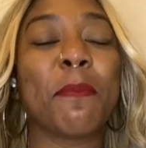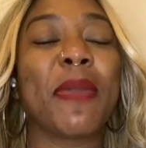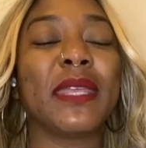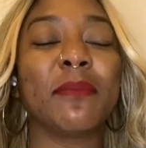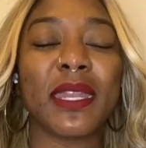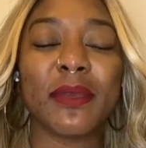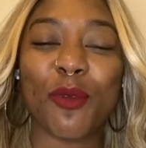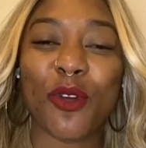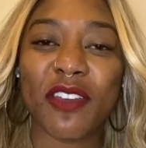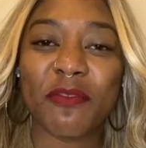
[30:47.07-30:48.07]
many, many
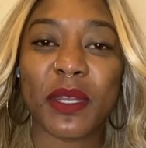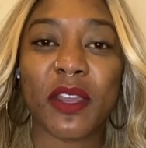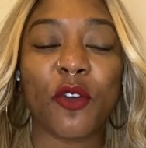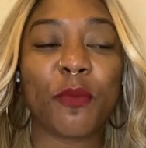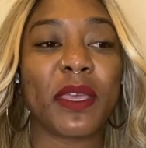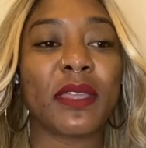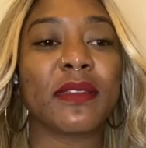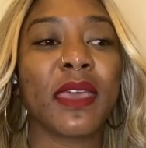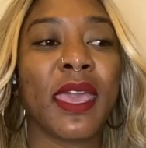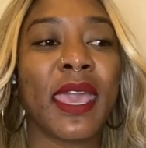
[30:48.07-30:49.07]
more have been opened.